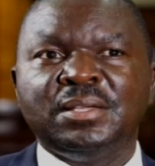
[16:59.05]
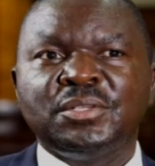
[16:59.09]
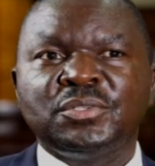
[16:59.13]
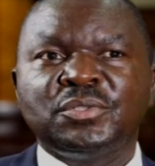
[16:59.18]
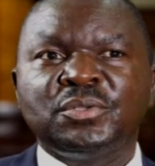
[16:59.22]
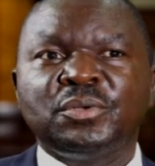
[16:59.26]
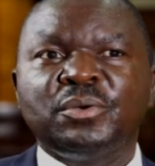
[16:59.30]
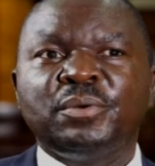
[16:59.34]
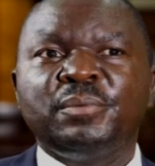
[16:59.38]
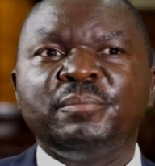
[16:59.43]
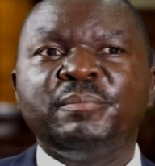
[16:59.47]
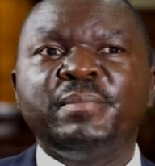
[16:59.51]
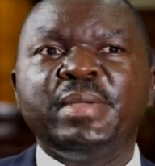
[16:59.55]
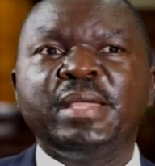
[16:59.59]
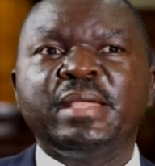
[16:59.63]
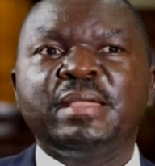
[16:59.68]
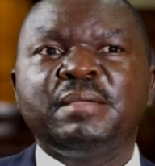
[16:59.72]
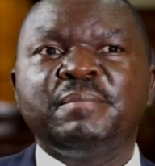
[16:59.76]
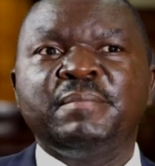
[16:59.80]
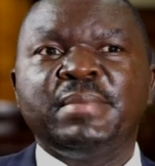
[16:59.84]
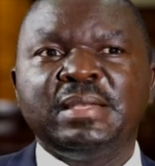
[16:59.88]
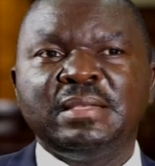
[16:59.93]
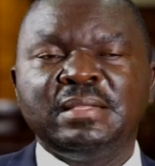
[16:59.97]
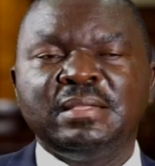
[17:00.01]
So
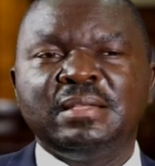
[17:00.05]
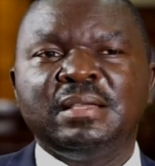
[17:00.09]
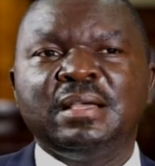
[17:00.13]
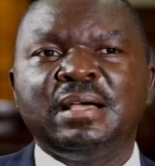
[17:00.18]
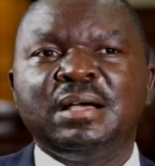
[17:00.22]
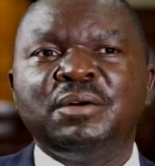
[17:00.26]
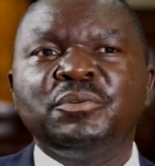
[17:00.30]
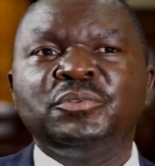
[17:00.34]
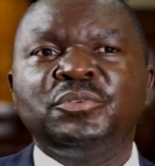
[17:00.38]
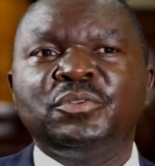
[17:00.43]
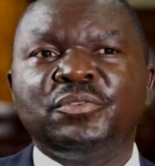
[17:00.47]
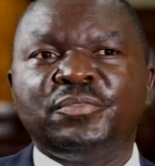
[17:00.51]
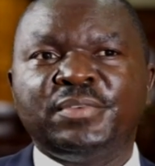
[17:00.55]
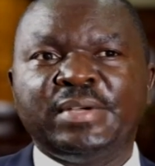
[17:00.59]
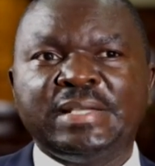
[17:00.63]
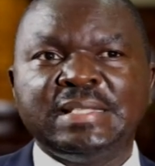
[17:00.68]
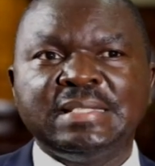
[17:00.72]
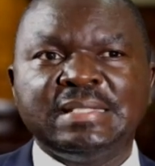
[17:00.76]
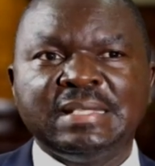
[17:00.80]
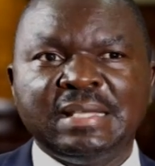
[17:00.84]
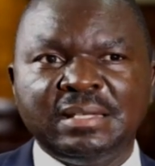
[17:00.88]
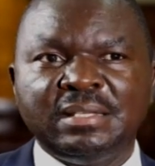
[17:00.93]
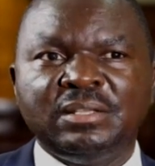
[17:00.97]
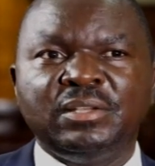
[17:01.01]
make money out of
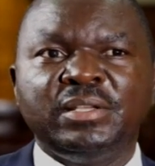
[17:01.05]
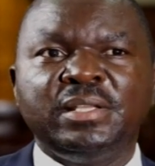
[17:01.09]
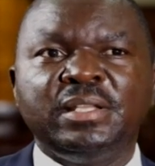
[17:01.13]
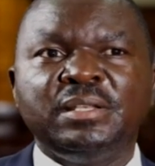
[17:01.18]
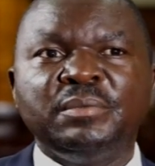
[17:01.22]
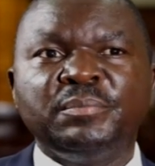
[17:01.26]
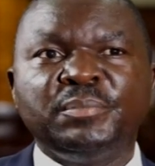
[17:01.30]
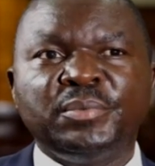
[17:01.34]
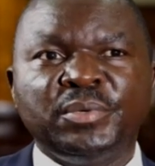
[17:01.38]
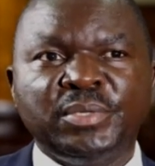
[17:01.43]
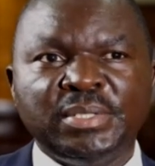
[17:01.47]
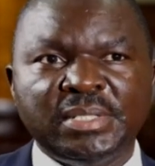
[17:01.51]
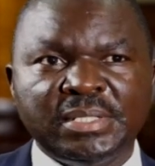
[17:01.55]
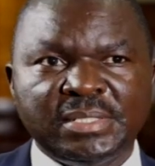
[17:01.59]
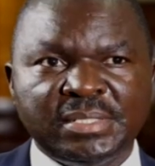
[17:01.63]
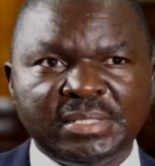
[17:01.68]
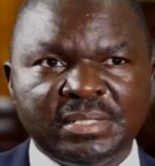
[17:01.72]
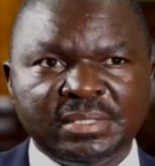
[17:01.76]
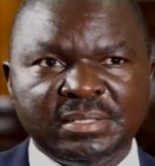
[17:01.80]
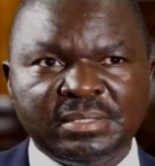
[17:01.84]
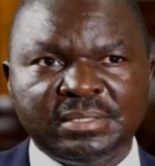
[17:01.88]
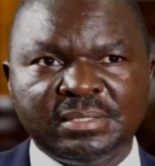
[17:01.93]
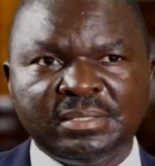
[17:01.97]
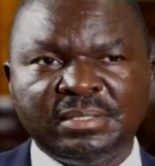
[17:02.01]
a journey in
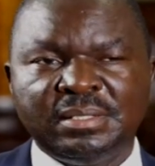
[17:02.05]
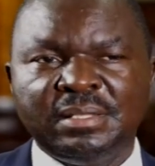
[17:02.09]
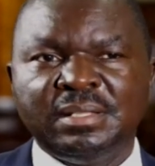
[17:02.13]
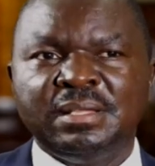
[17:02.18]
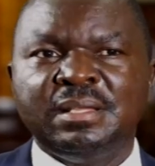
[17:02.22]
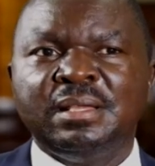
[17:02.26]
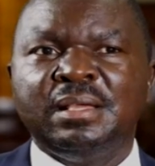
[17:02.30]
politics.